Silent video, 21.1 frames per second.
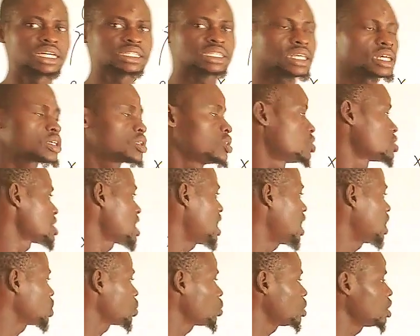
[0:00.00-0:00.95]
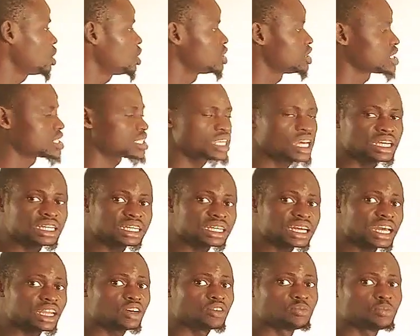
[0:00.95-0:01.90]
Now take note, how do we understand
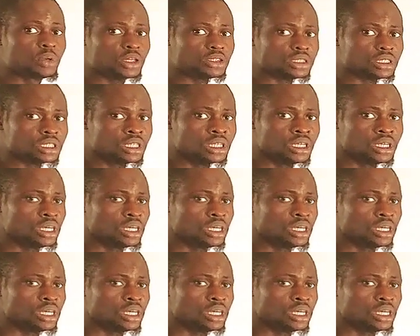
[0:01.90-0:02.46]
the kind of bond?